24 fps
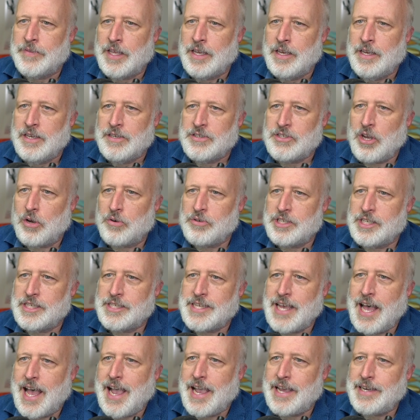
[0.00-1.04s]
So
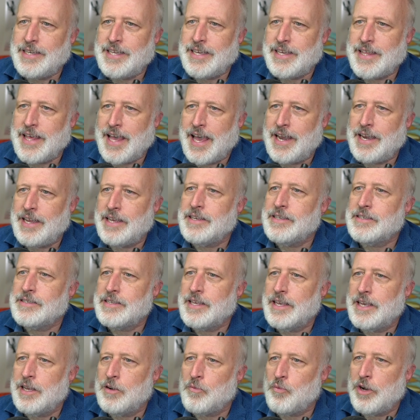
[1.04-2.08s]
society, that is,
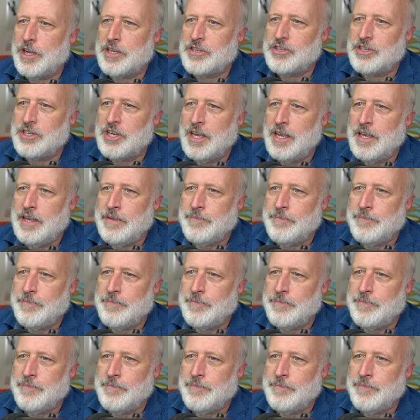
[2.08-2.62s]
in which